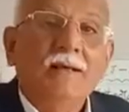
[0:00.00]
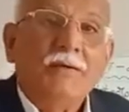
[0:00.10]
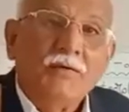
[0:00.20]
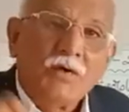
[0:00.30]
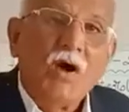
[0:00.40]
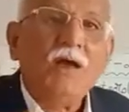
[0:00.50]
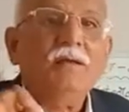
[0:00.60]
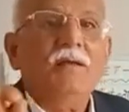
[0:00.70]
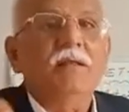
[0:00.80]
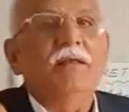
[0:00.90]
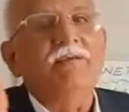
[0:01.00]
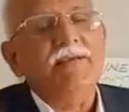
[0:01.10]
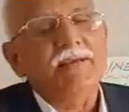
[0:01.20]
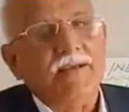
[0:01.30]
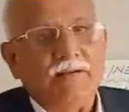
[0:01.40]

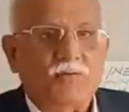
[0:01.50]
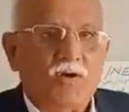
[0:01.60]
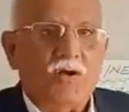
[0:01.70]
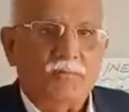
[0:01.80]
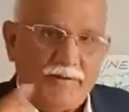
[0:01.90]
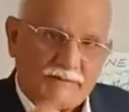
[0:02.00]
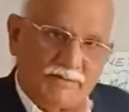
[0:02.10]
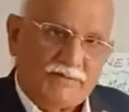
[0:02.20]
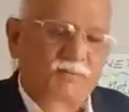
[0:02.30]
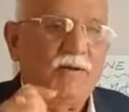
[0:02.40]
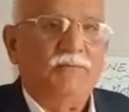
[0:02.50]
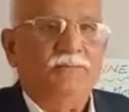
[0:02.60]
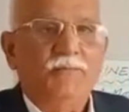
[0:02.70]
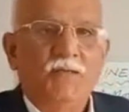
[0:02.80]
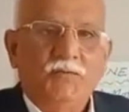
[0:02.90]
non-living environment. That is one.
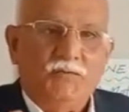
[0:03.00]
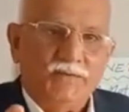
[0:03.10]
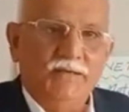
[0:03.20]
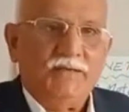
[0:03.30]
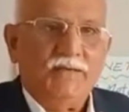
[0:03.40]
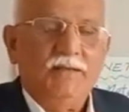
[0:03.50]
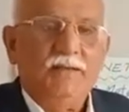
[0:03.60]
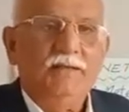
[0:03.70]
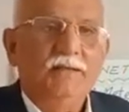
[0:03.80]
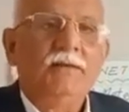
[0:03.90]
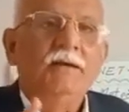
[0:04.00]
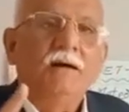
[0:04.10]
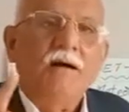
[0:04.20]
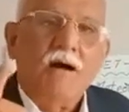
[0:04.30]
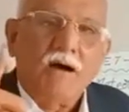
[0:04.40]
Physical
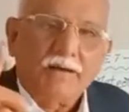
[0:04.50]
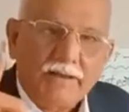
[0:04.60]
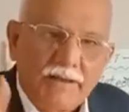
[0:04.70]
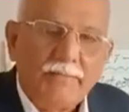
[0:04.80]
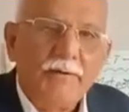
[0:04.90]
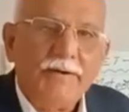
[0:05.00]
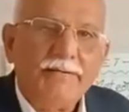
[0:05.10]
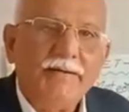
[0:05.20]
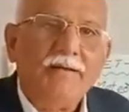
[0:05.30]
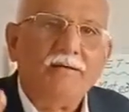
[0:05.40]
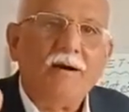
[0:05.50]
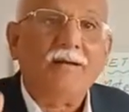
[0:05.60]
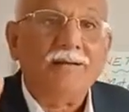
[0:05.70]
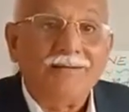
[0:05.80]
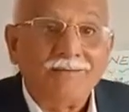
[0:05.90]
or abiotic
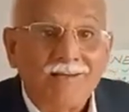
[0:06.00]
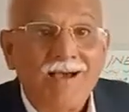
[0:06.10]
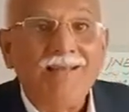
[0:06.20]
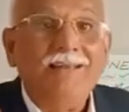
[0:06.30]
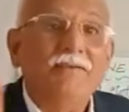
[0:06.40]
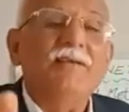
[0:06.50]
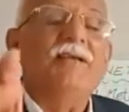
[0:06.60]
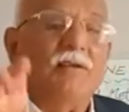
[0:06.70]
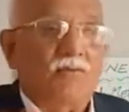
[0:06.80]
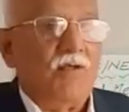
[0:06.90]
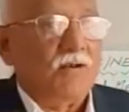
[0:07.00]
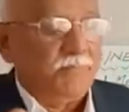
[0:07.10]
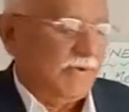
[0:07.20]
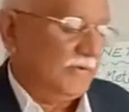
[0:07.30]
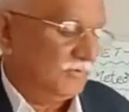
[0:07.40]
or non-living
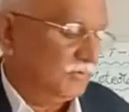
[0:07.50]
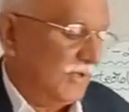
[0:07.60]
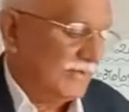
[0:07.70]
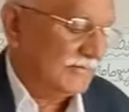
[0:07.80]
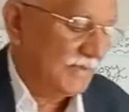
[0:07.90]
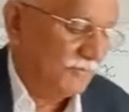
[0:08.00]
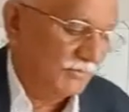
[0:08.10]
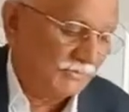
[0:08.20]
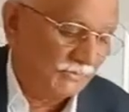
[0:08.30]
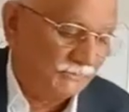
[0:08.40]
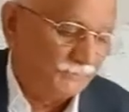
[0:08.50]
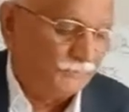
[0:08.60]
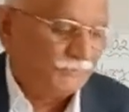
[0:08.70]
environment. So examples of